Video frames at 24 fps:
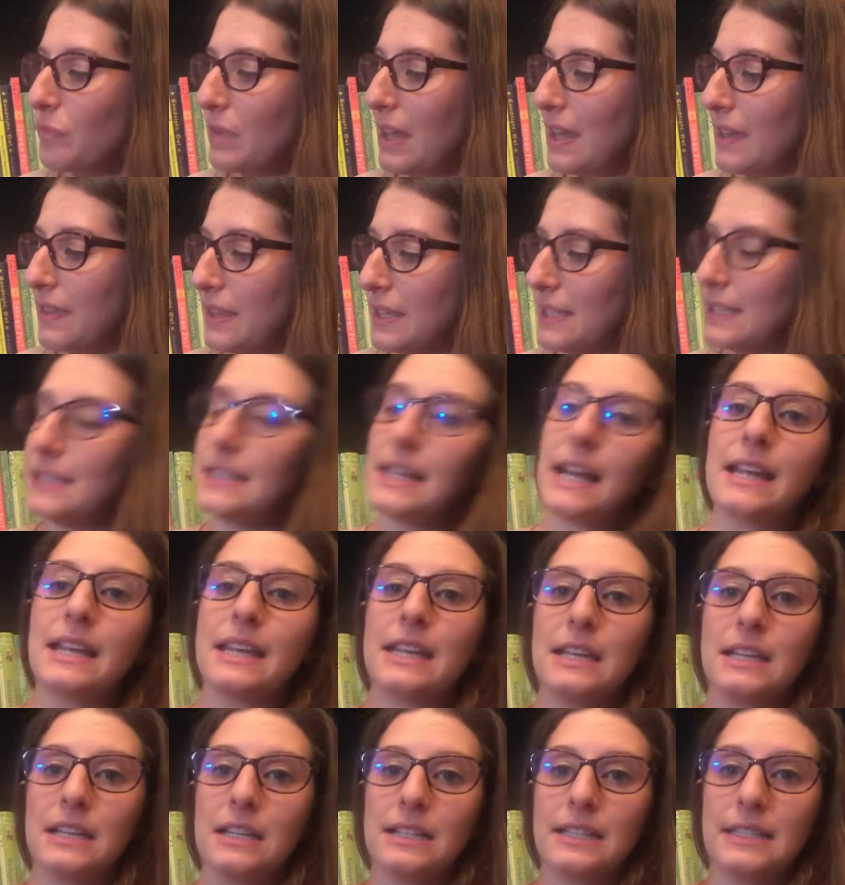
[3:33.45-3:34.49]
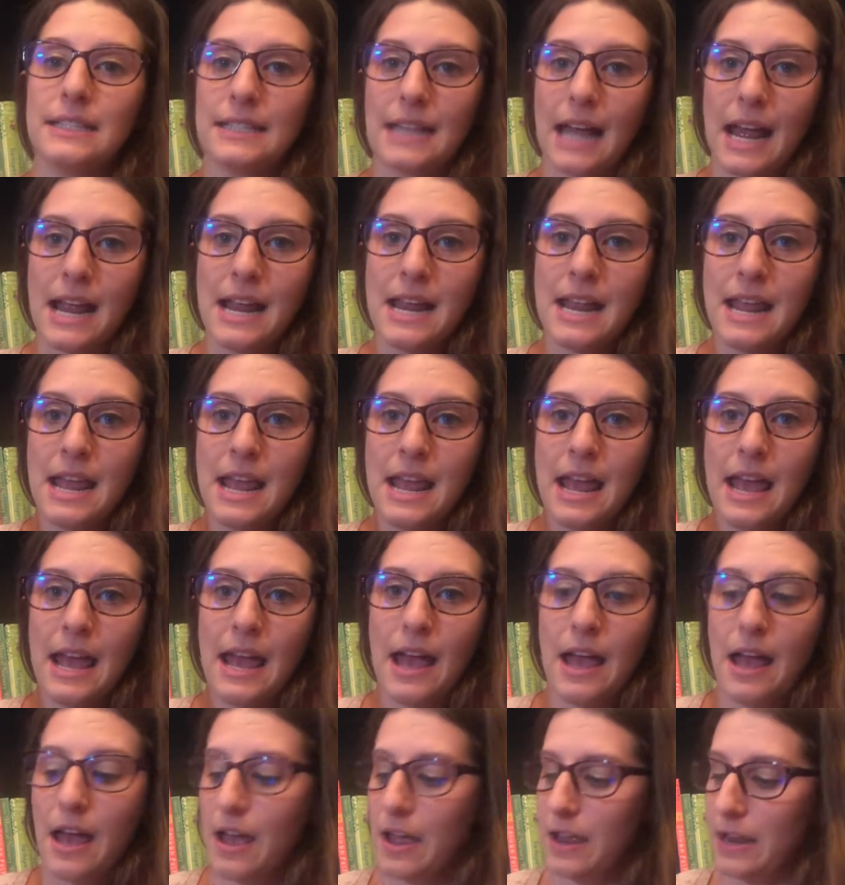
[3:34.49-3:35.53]
The second set
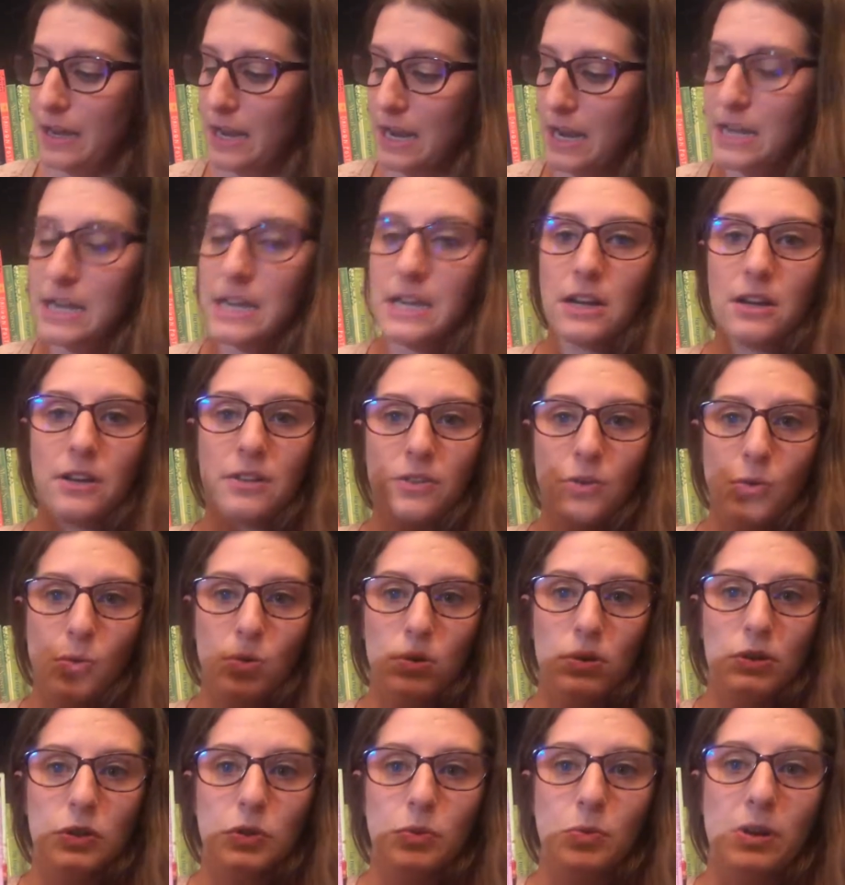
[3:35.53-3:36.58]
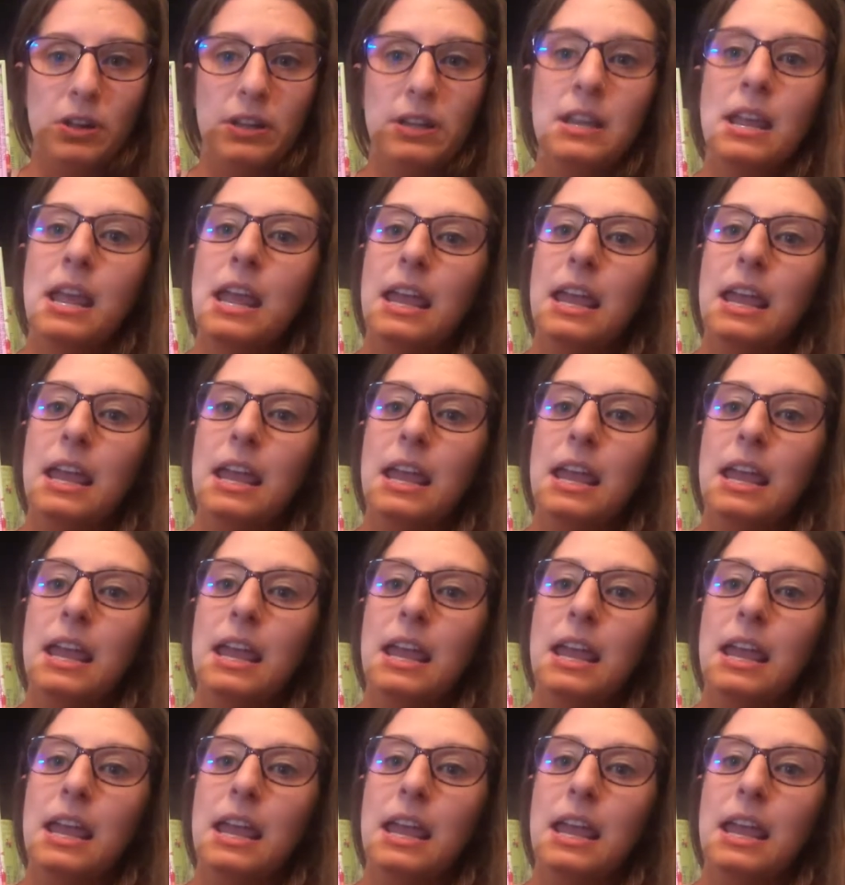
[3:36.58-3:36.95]
in here, the orange one,